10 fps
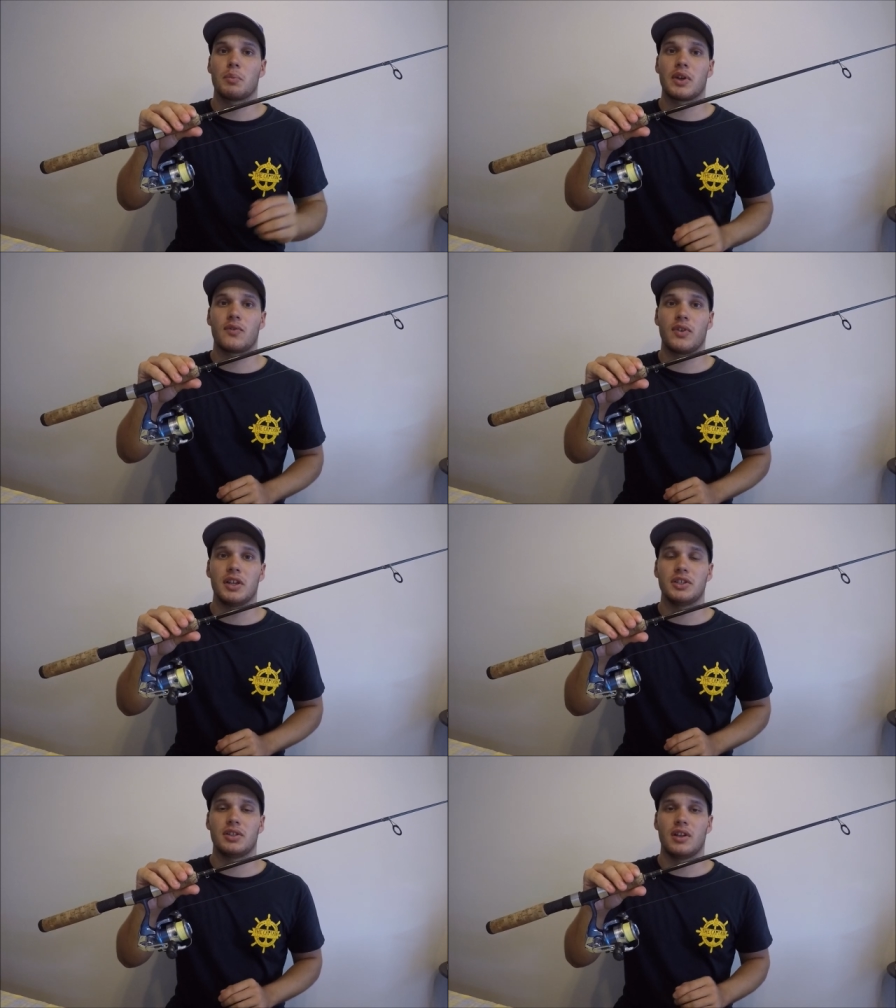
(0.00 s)
big
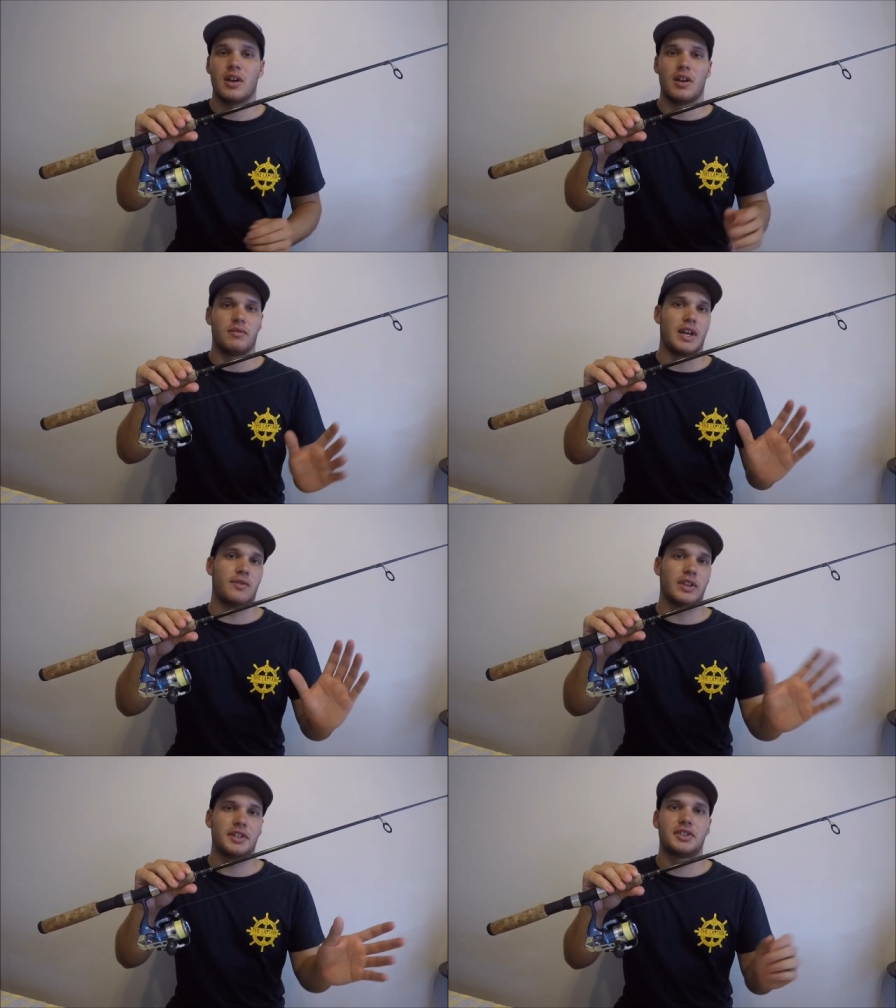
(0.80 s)
fish, you
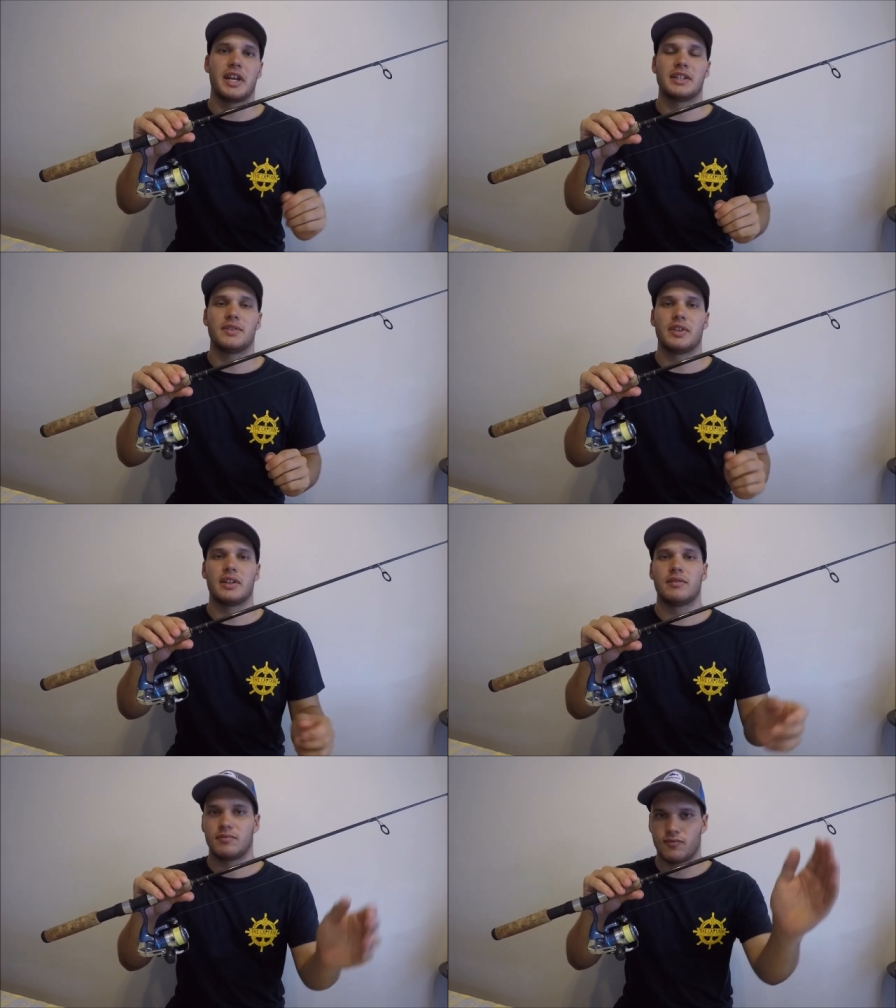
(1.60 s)
have less chance of
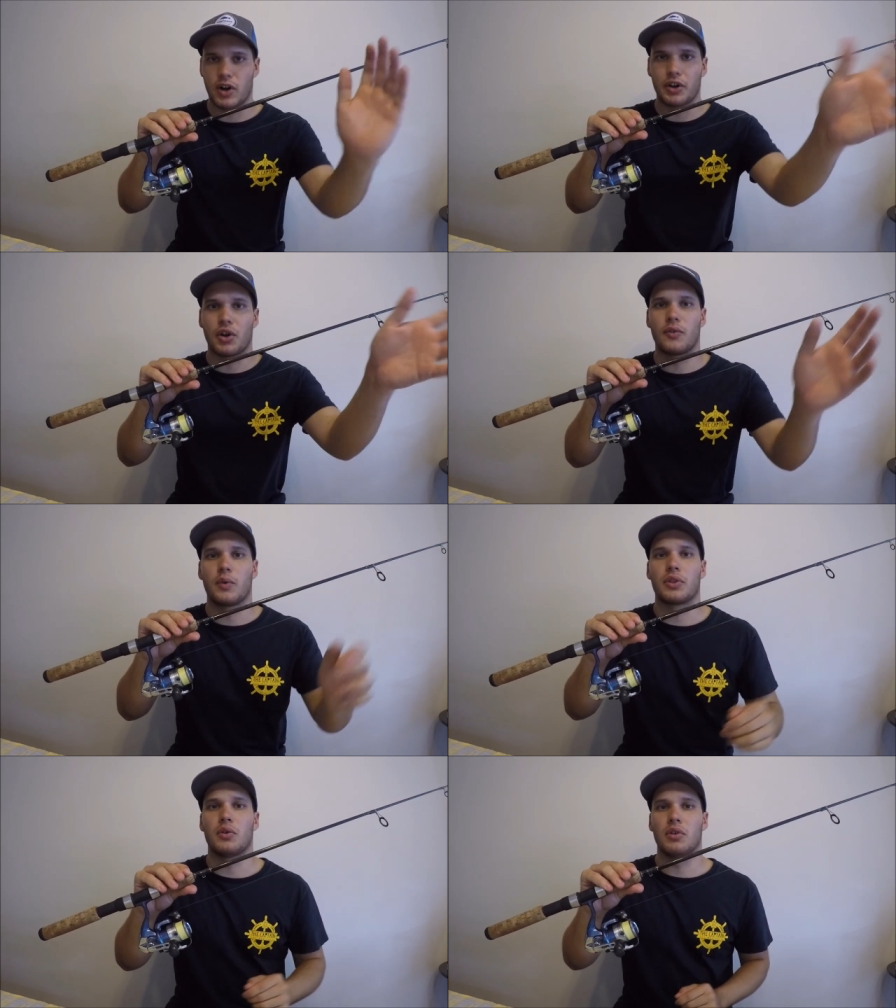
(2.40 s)
it running off
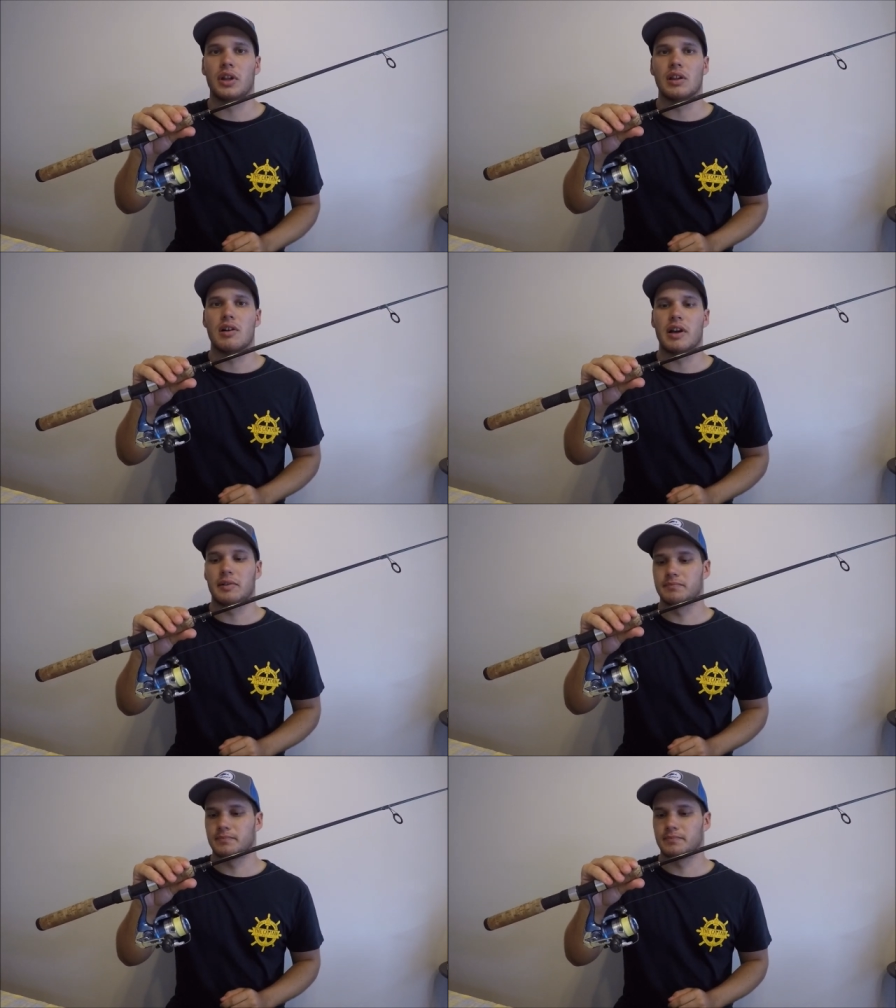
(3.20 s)
with all your line.